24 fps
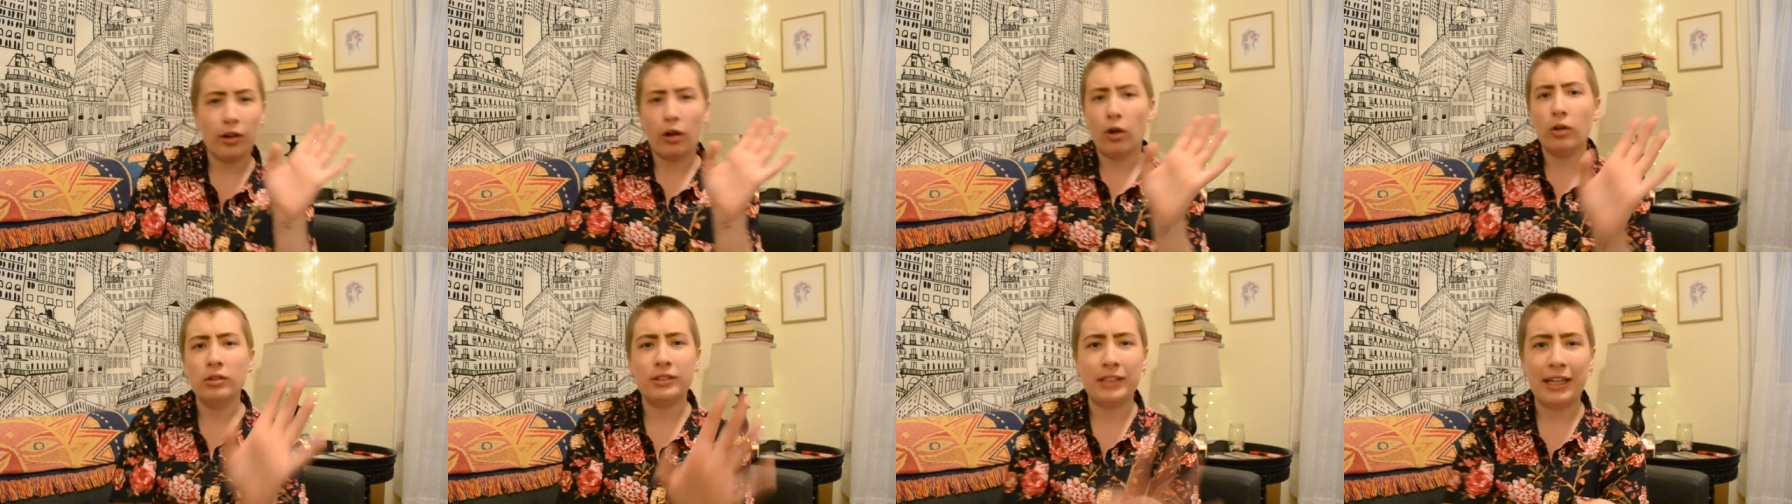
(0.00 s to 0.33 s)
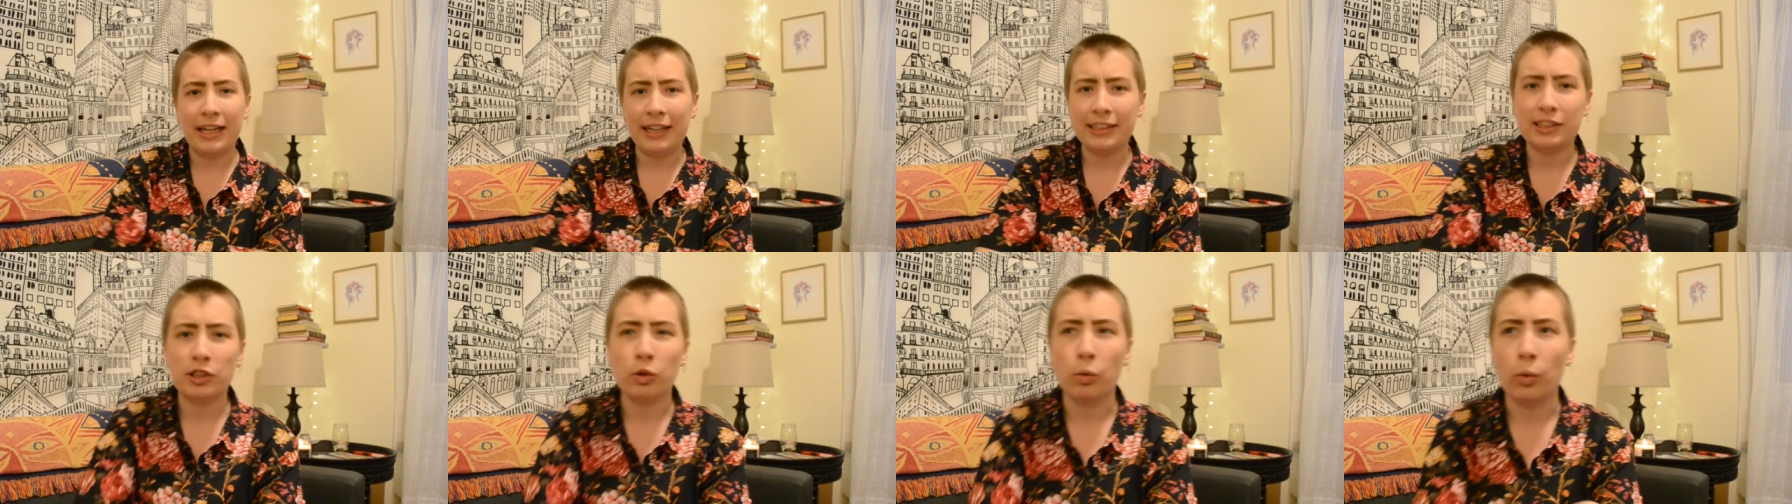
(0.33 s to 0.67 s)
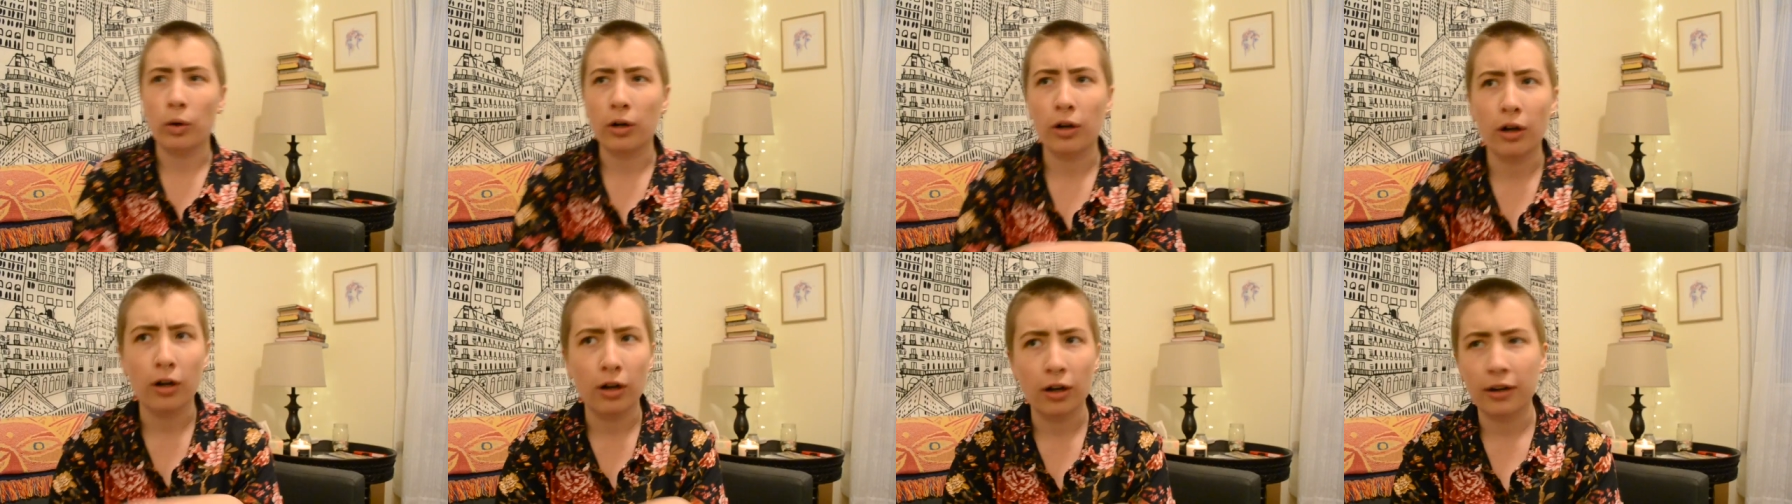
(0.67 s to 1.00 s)
it all day to
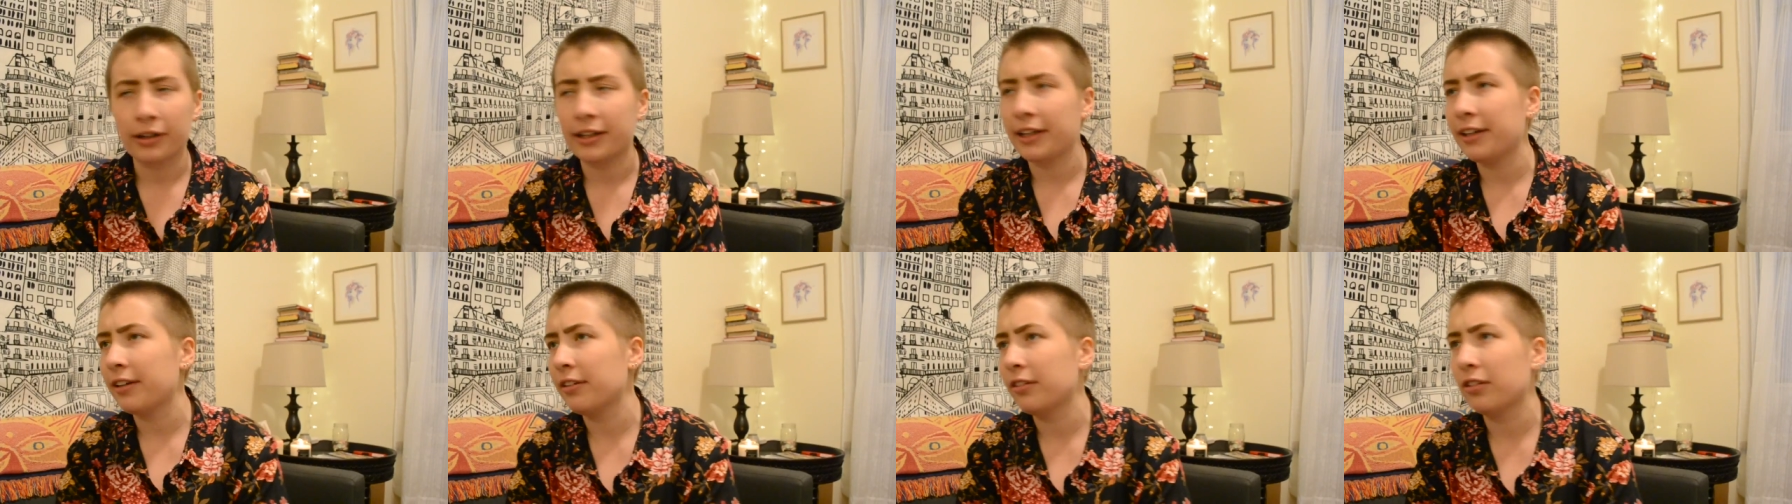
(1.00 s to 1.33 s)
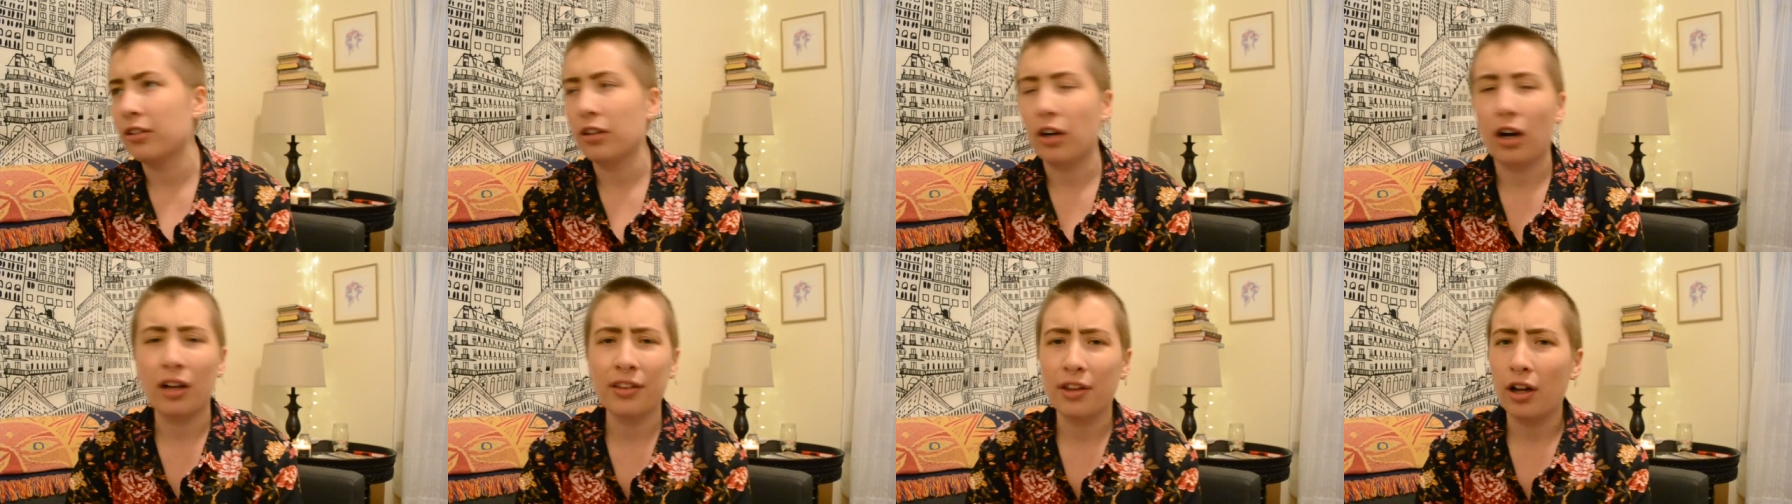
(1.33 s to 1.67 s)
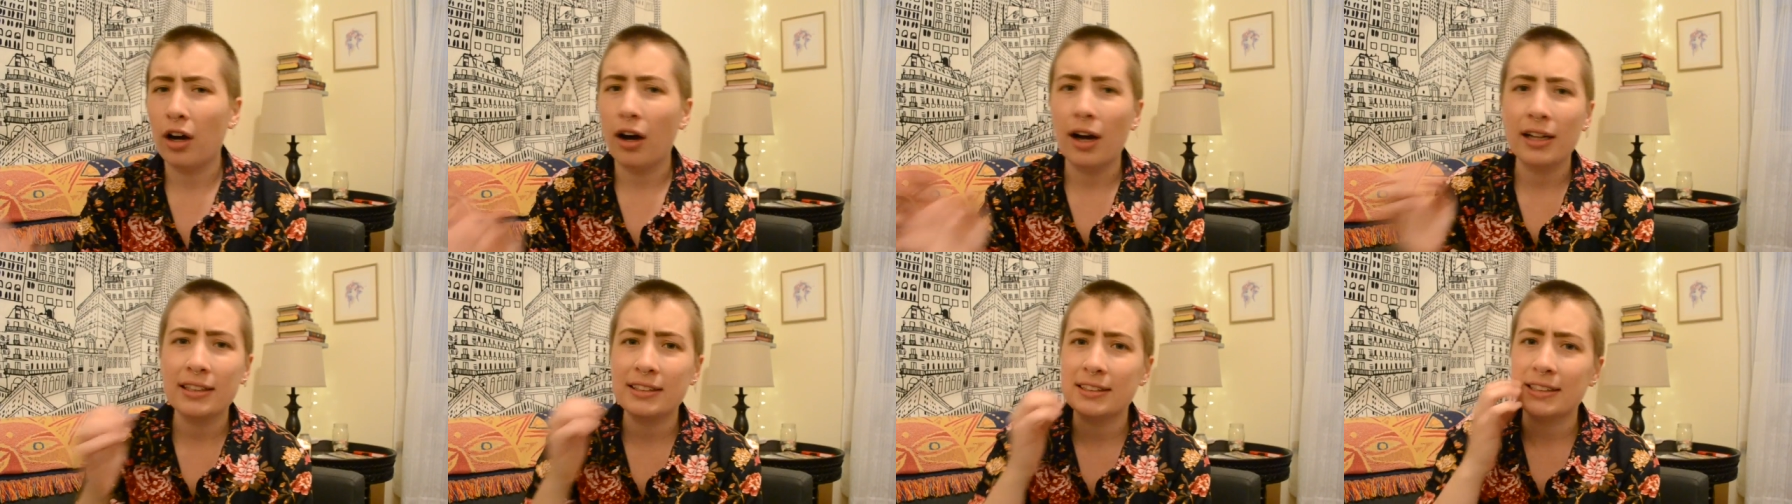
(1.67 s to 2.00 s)
work and on the
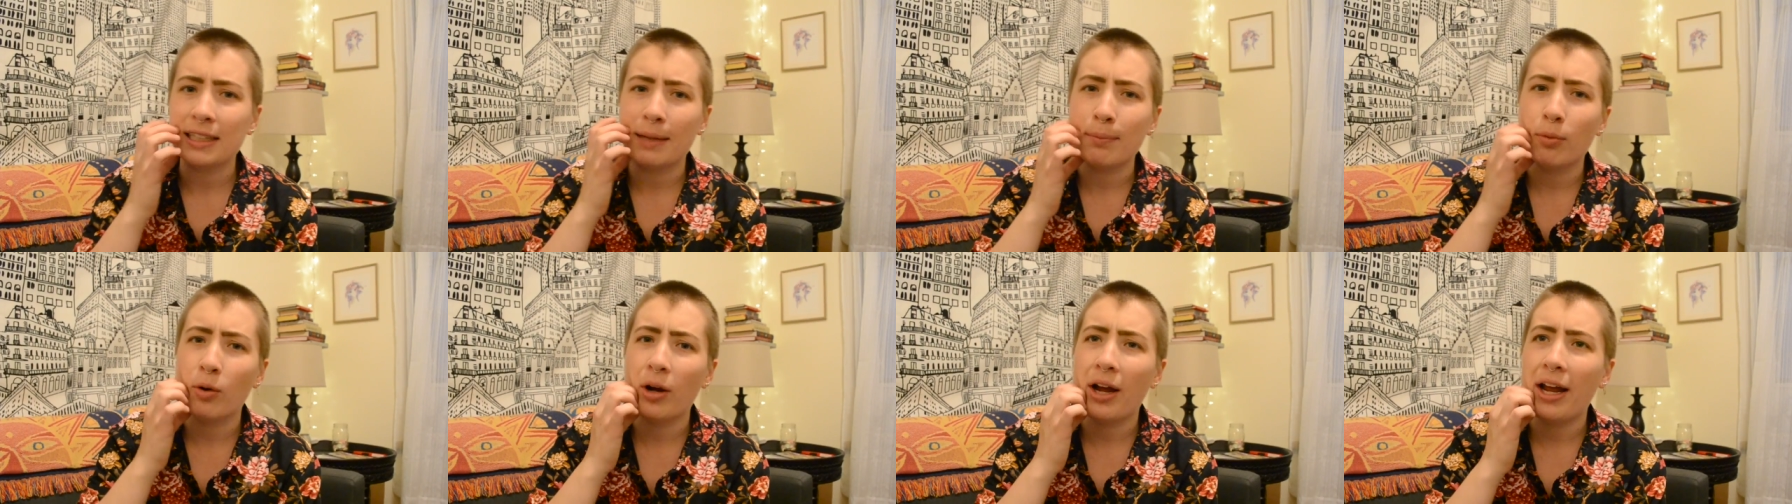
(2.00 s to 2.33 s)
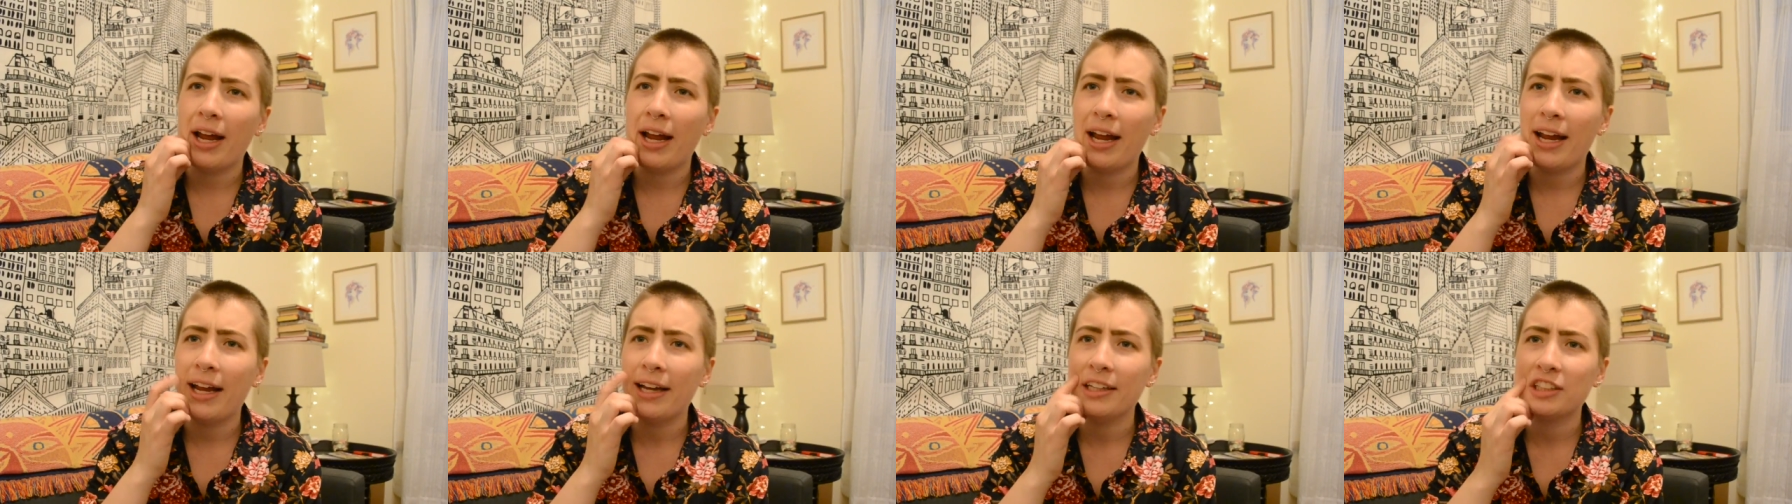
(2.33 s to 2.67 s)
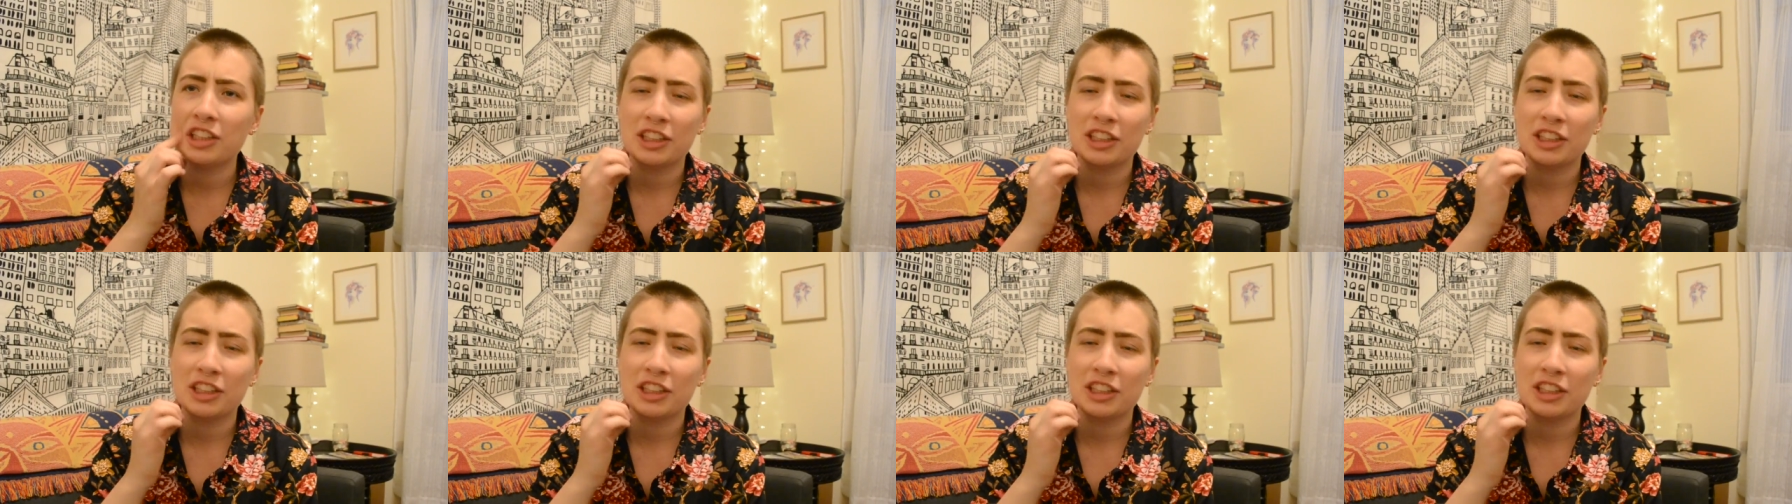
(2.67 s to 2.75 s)
hot subway,